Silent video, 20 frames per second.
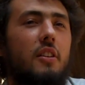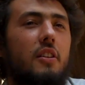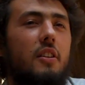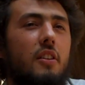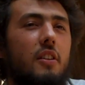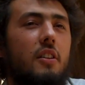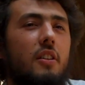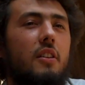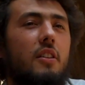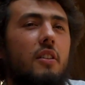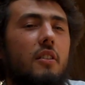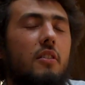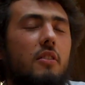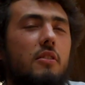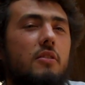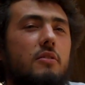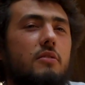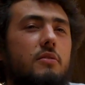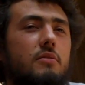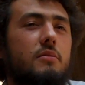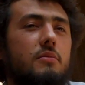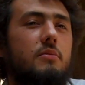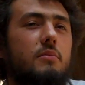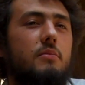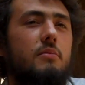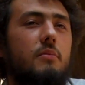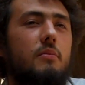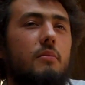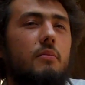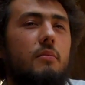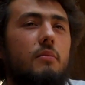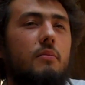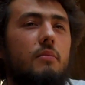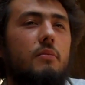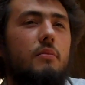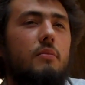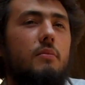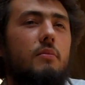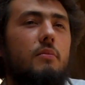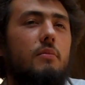And what have you seen
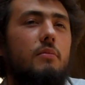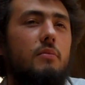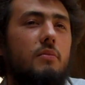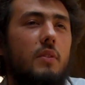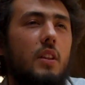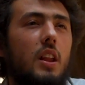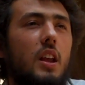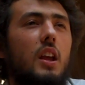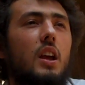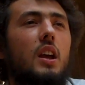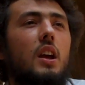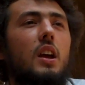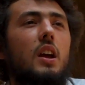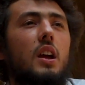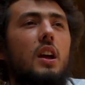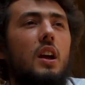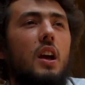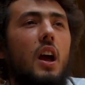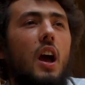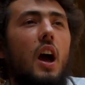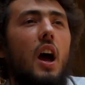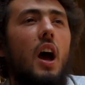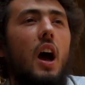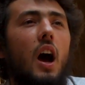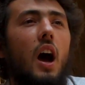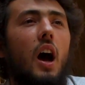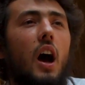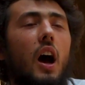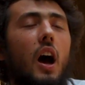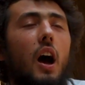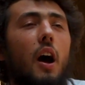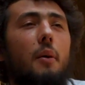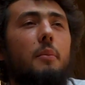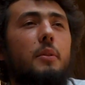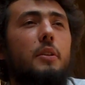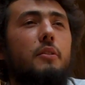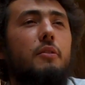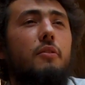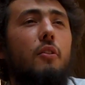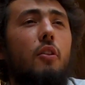before coming to Burkina Faso?
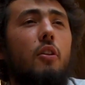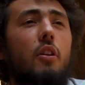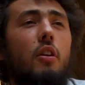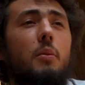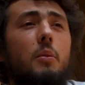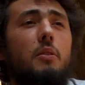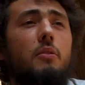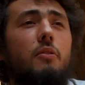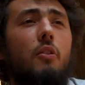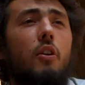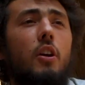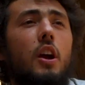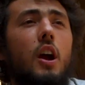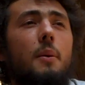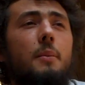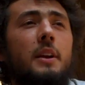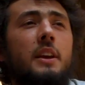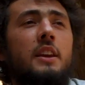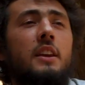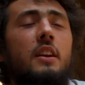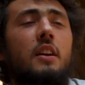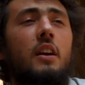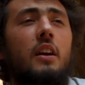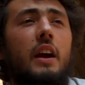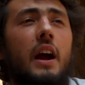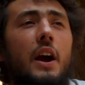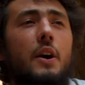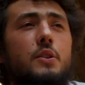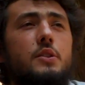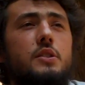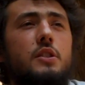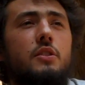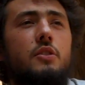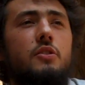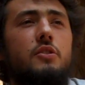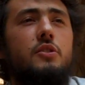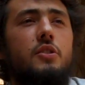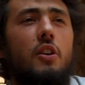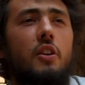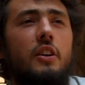Before coming here, I was
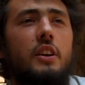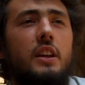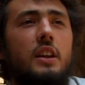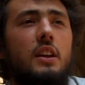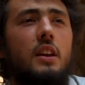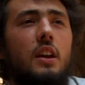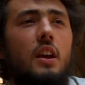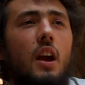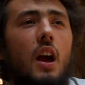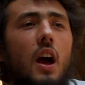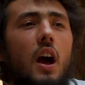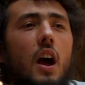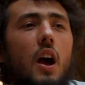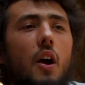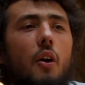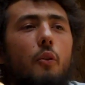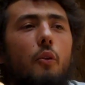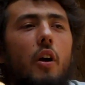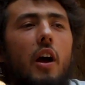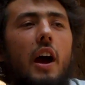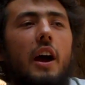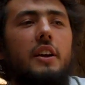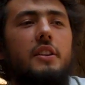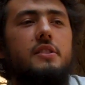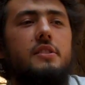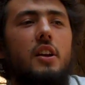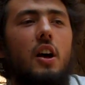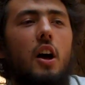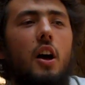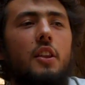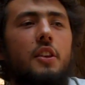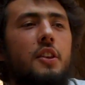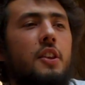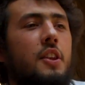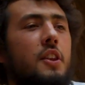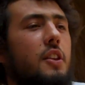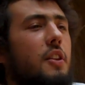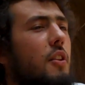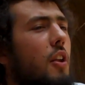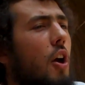in Turkey, where I saw
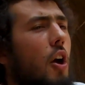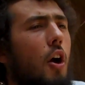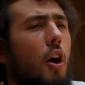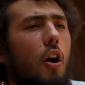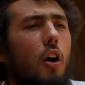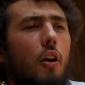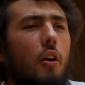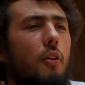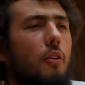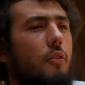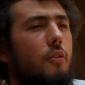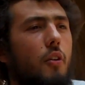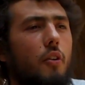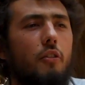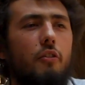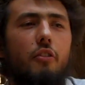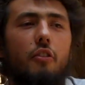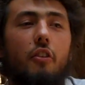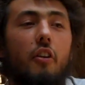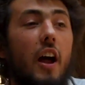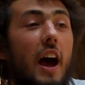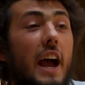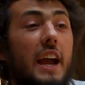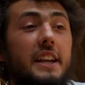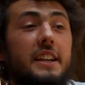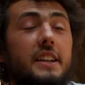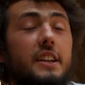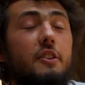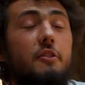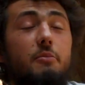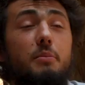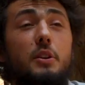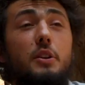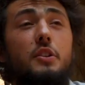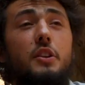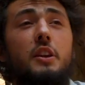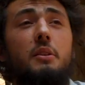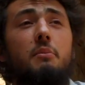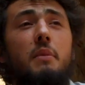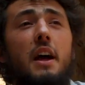a variety of
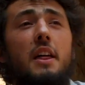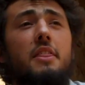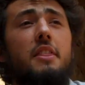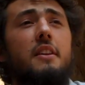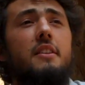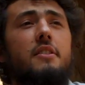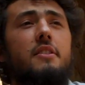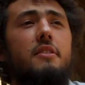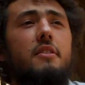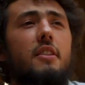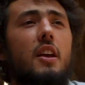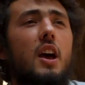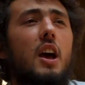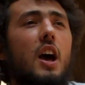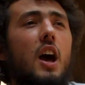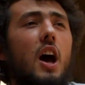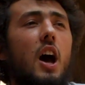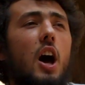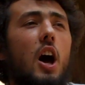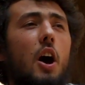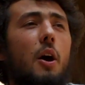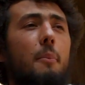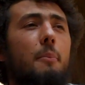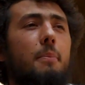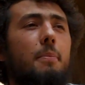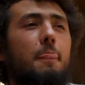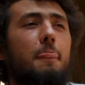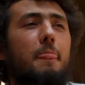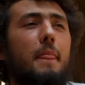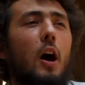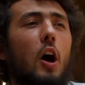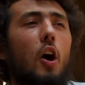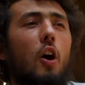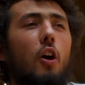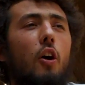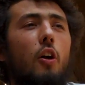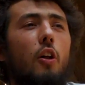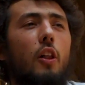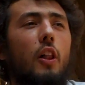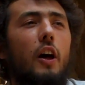building methods,
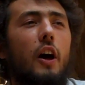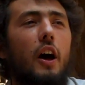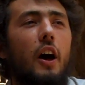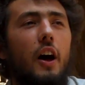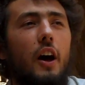all